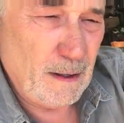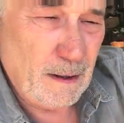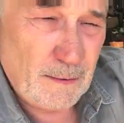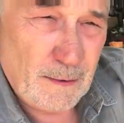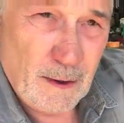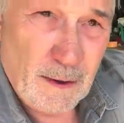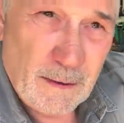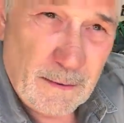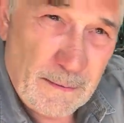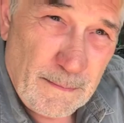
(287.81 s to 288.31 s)

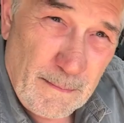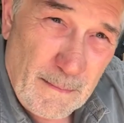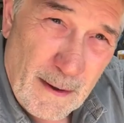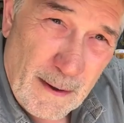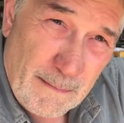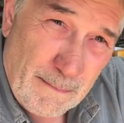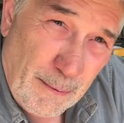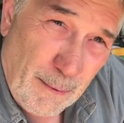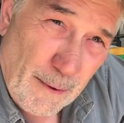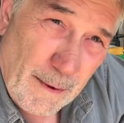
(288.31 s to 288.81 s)
So it's
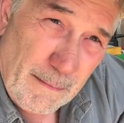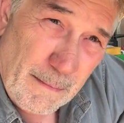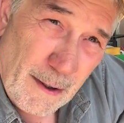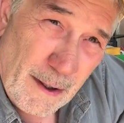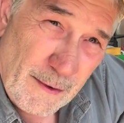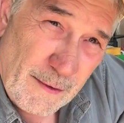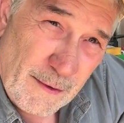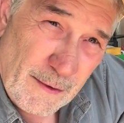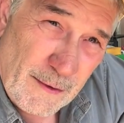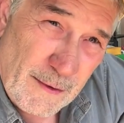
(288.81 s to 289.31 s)
pretty
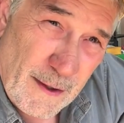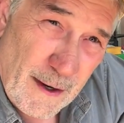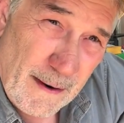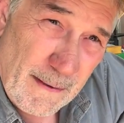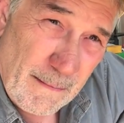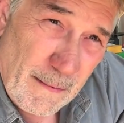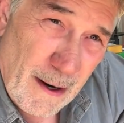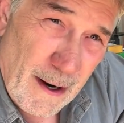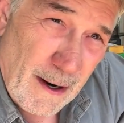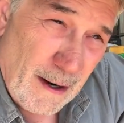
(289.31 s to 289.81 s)
much the
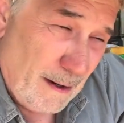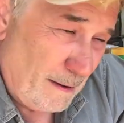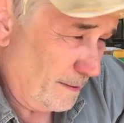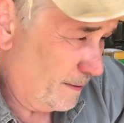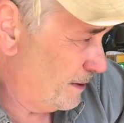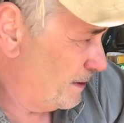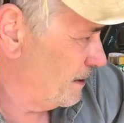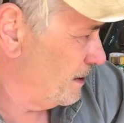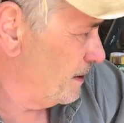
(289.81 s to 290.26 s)
same round.